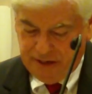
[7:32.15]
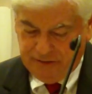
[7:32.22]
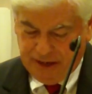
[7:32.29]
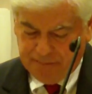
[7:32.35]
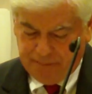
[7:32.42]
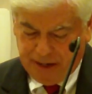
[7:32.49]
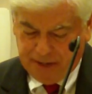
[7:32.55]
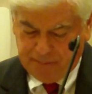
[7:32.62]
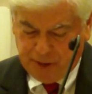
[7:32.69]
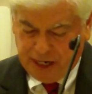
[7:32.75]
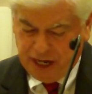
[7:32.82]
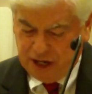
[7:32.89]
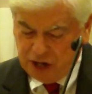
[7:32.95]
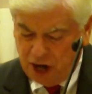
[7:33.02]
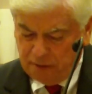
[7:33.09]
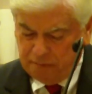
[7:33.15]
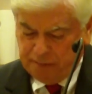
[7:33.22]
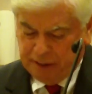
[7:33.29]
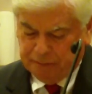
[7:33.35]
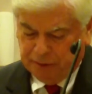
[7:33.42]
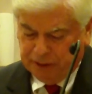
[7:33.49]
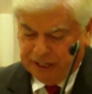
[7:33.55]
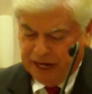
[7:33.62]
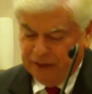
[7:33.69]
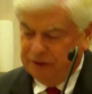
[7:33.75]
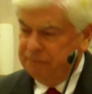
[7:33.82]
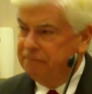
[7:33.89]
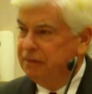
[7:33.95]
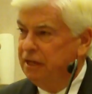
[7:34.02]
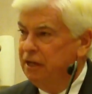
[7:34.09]
And that by bringing young people
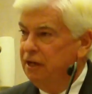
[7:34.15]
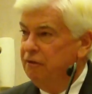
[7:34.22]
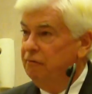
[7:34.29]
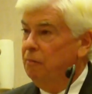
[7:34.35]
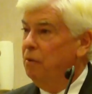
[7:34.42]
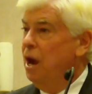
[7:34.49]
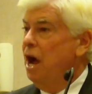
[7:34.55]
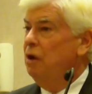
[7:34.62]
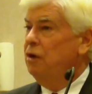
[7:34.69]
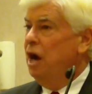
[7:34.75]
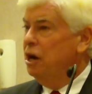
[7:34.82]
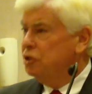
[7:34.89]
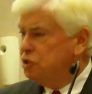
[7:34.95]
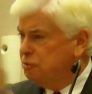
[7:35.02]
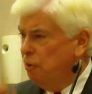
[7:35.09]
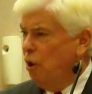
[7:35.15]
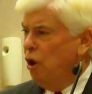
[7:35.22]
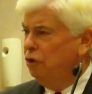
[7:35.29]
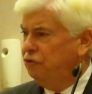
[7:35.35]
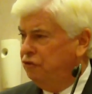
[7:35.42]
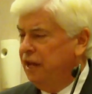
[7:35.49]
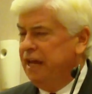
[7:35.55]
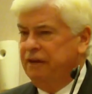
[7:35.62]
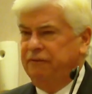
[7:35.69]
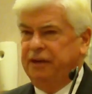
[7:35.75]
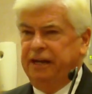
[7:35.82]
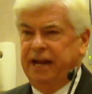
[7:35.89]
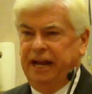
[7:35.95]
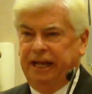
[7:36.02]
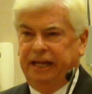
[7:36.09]
together from around our small state of
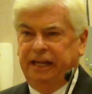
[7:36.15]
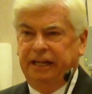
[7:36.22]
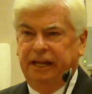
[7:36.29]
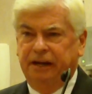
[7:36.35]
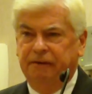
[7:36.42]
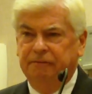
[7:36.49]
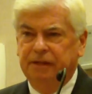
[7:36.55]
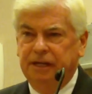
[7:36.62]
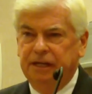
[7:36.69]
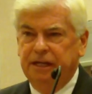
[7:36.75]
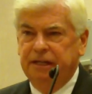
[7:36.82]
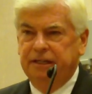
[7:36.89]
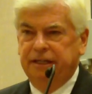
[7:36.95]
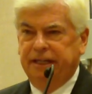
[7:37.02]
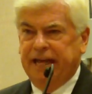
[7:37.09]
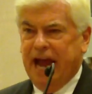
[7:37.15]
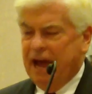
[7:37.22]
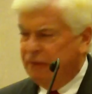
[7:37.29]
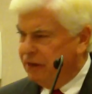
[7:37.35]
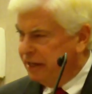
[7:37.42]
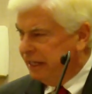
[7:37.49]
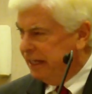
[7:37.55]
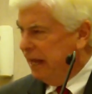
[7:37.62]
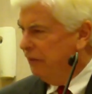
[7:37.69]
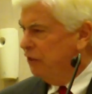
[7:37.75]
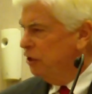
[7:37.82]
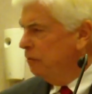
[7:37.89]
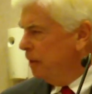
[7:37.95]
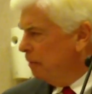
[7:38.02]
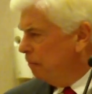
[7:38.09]
Connecticut here, to gather
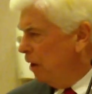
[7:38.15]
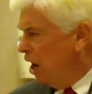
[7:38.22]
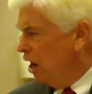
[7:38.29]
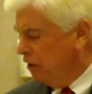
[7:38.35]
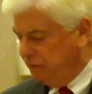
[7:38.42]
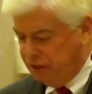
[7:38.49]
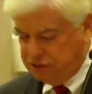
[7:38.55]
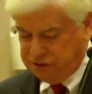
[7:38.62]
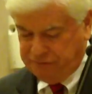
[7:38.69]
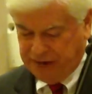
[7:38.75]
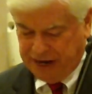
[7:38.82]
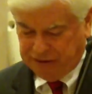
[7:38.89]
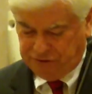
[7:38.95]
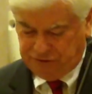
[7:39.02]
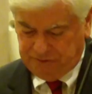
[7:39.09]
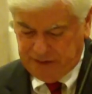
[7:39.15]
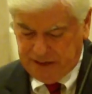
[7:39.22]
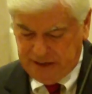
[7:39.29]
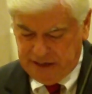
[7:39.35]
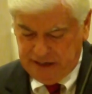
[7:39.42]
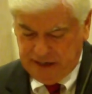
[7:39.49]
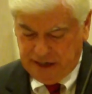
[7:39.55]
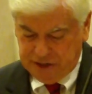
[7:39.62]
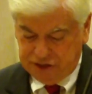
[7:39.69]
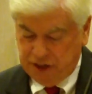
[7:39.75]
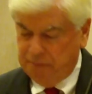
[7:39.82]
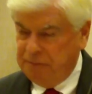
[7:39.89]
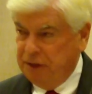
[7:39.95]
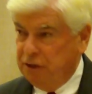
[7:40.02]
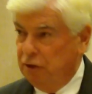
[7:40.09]
together to be a part of these events, are
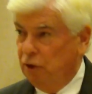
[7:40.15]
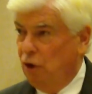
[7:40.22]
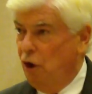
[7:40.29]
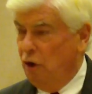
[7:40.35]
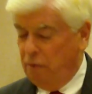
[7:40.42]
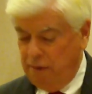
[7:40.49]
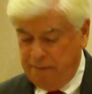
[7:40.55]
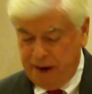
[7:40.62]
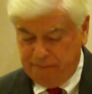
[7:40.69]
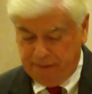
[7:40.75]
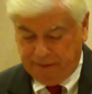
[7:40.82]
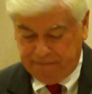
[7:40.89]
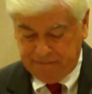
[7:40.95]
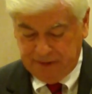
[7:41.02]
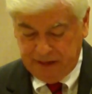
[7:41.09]
something you'll long remember.